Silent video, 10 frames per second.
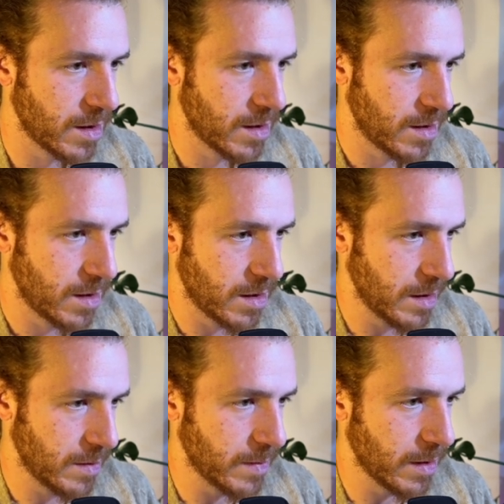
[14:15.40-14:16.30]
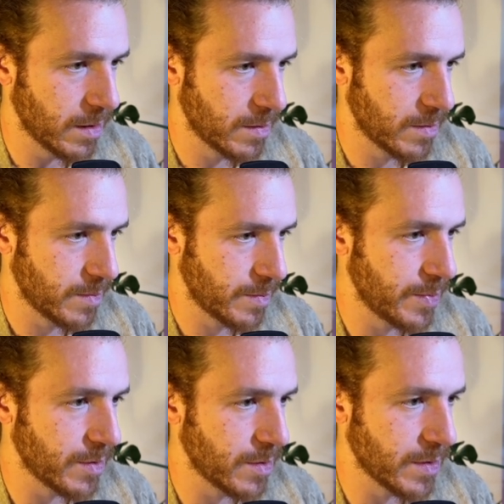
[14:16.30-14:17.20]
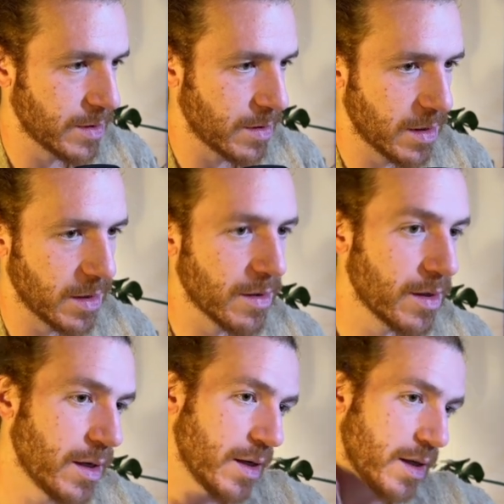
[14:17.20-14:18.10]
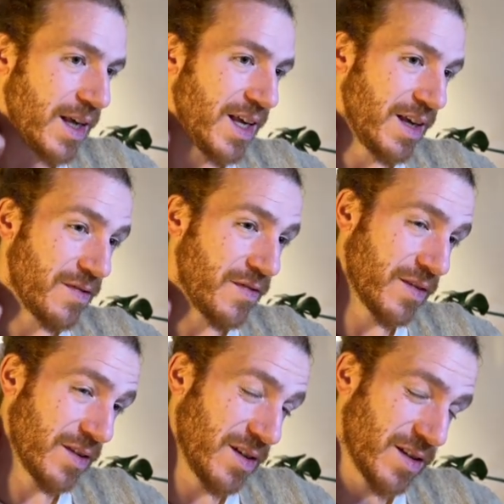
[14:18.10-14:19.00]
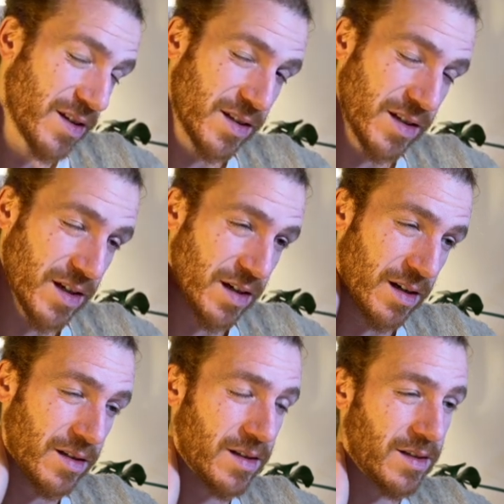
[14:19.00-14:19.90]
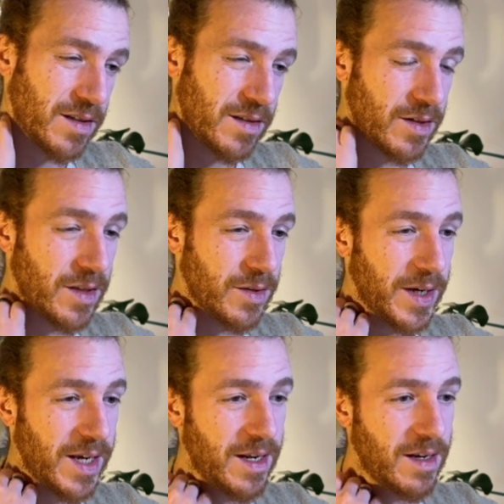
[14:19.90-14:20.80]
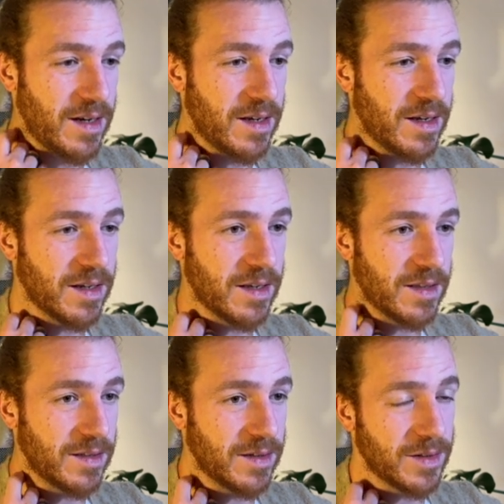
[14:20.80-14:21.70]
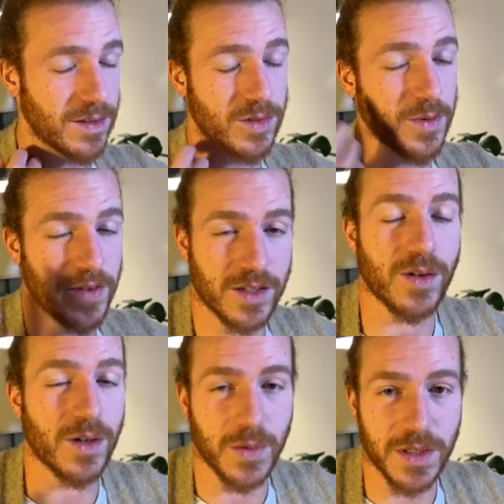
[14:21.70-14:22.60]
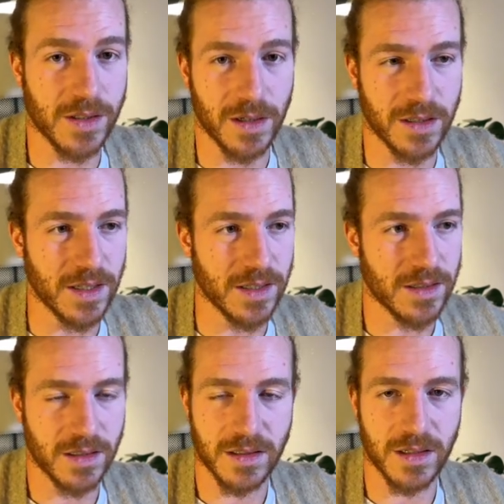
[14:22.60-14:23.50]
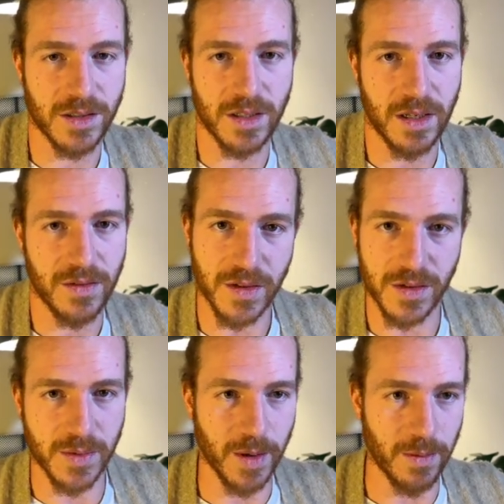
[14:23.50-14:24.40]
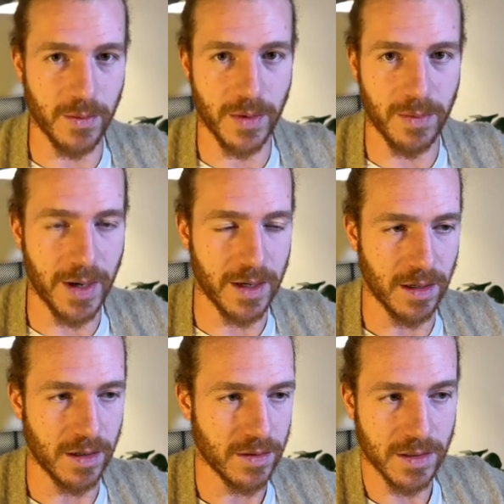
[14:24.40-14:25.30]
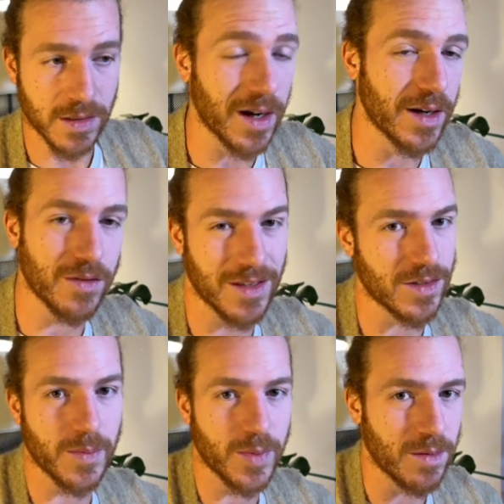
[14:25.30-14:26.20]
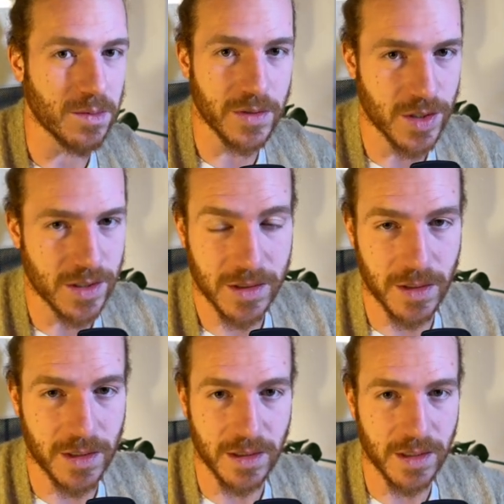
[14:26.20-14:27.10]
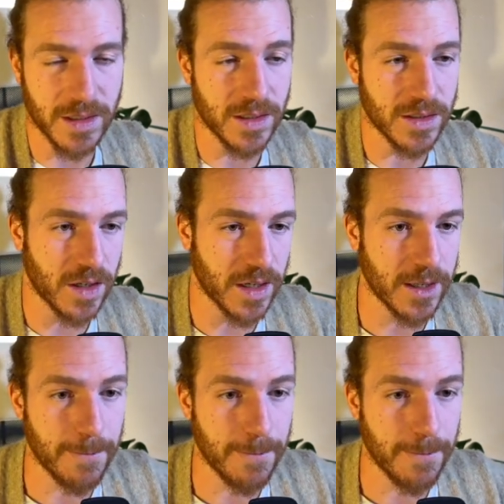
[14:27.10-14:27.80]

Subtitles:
and we'll put the reason in here. If this is so that we can, the supervisor is going to restart this essentially. If there's a problem with binding on the socket, if there's a problem with just starting the listen socket,